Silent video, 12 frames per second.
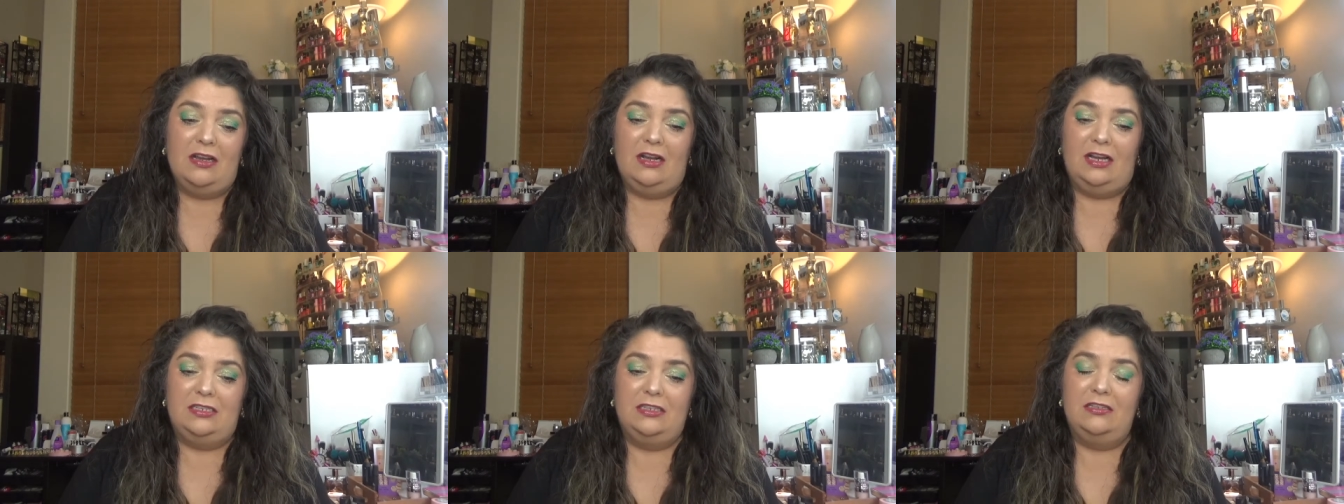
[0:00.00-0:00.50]

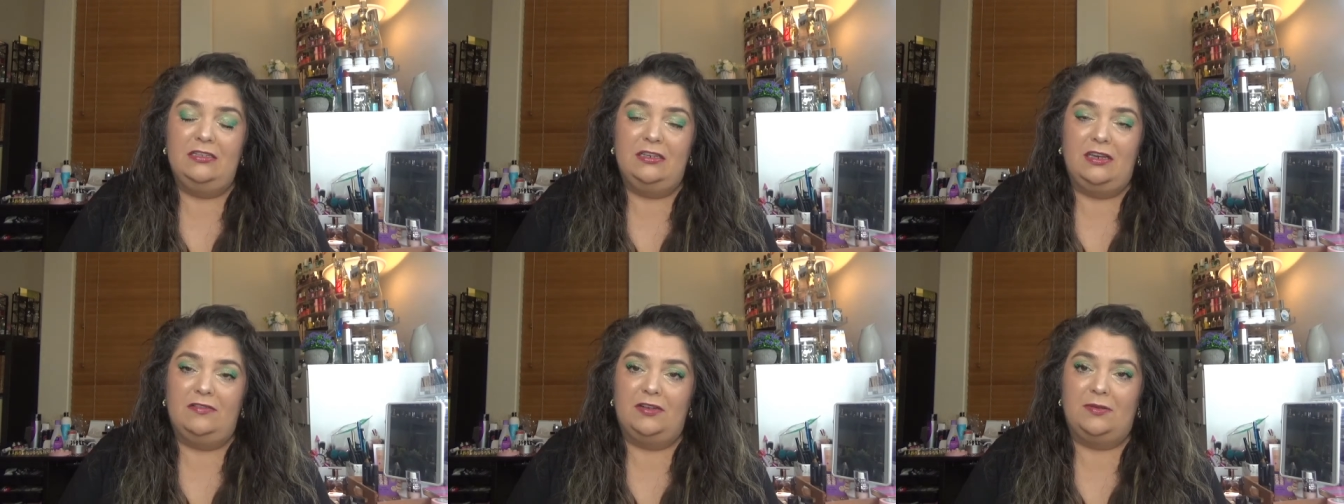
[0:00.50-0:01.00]
I didn't
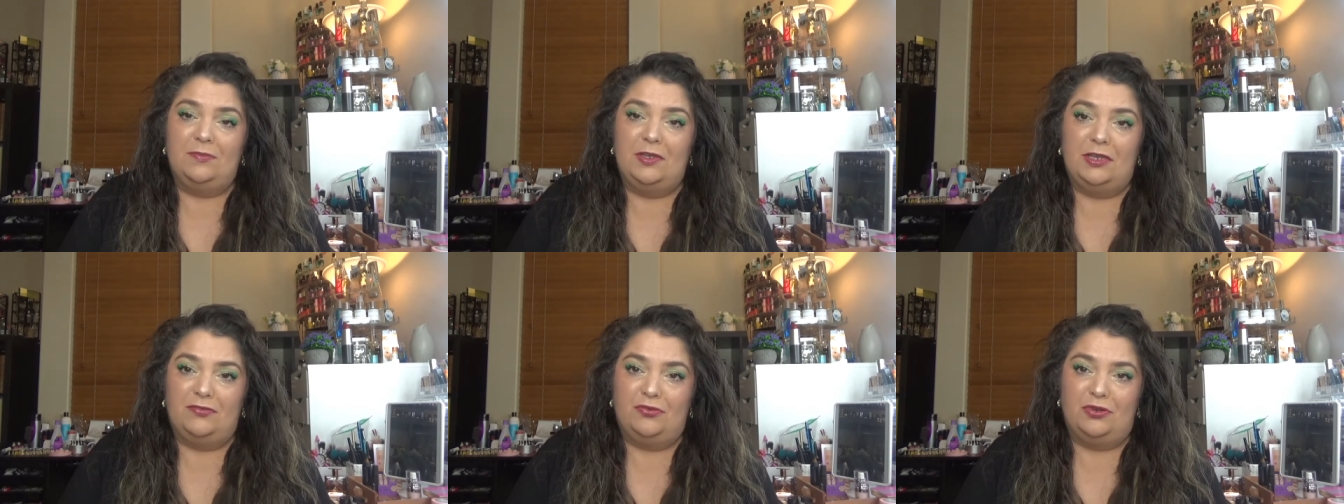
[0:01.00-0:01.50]
have an
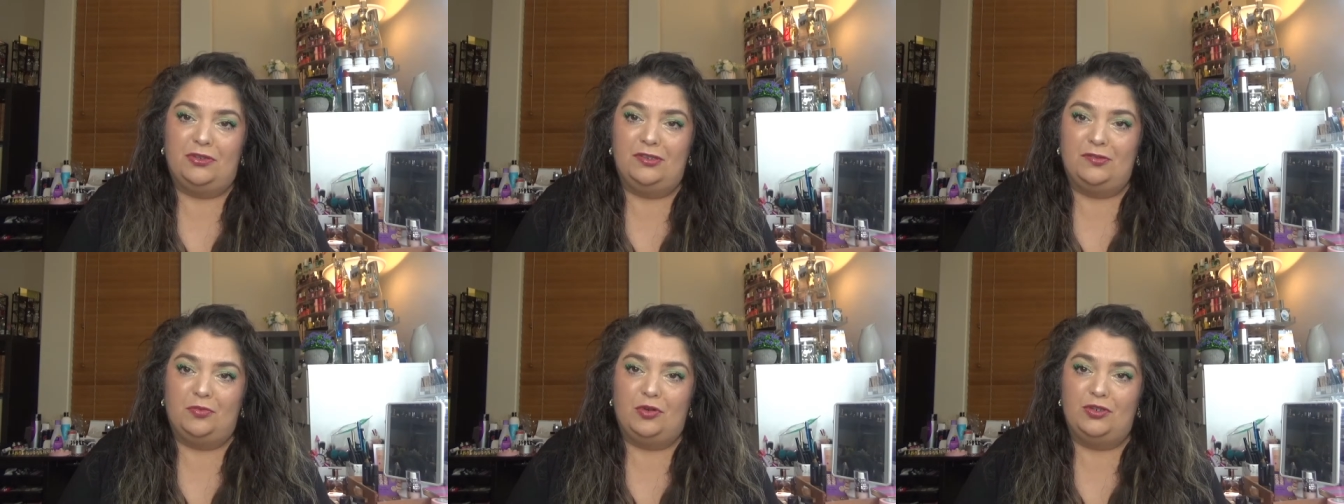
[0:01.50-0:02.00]
update for
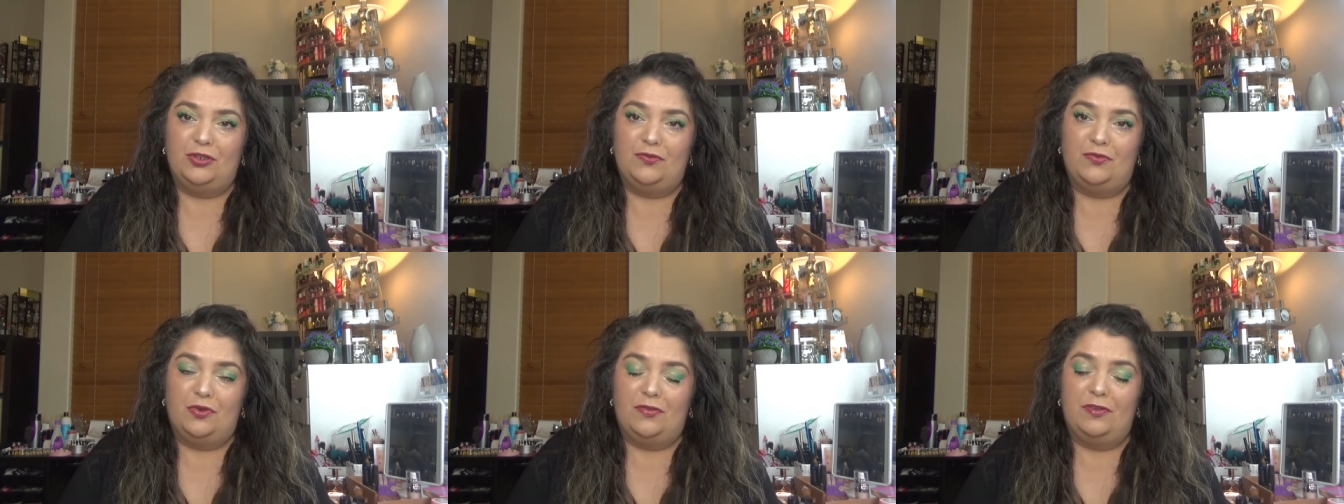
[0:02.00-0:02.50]
this project
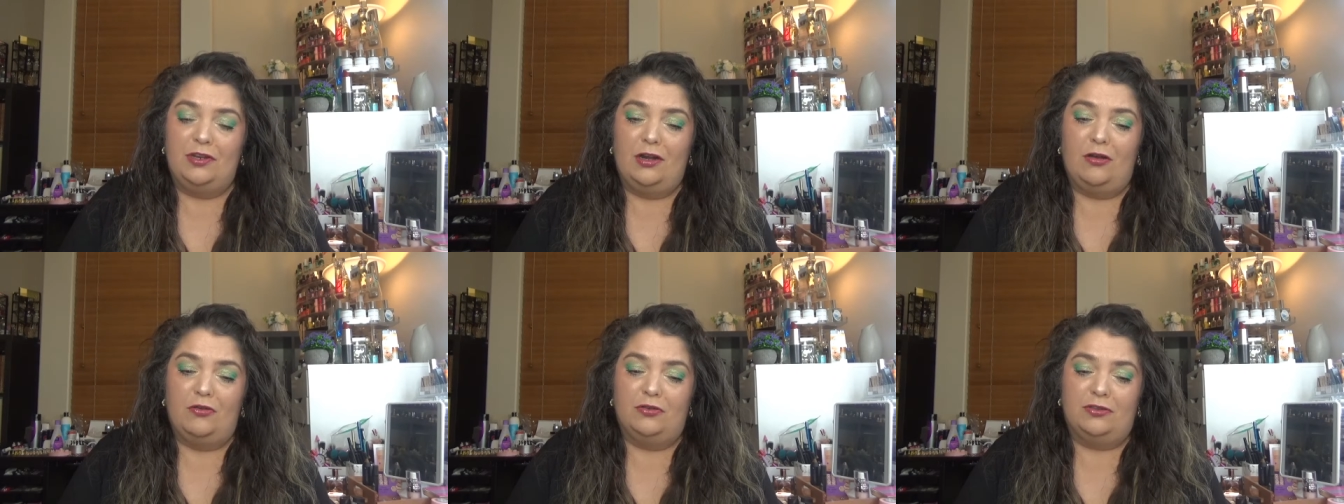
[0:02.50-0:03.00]
for a very
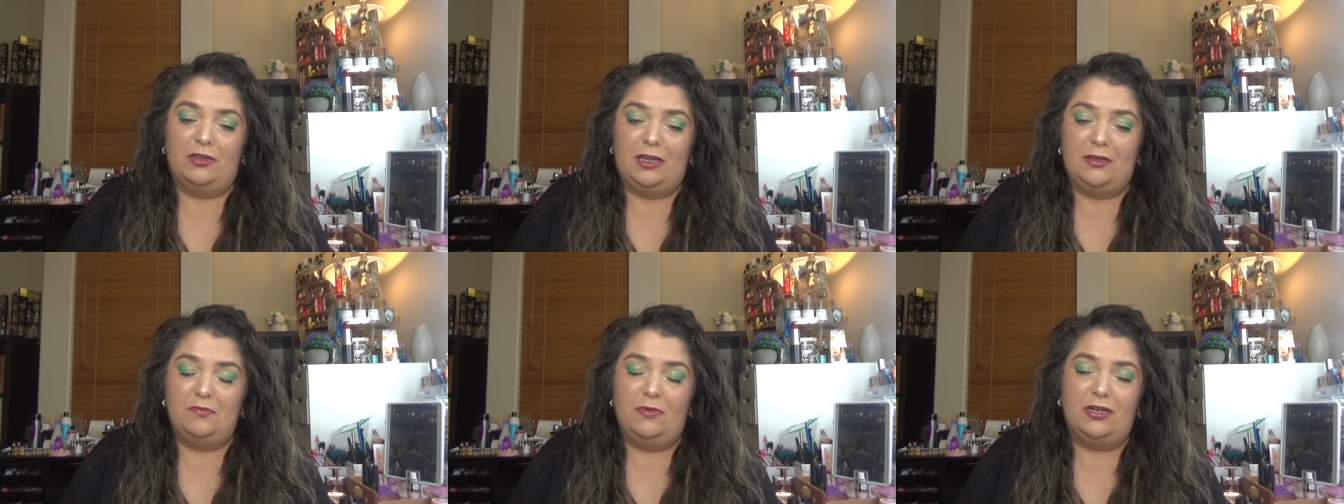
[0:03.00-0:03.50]
long time.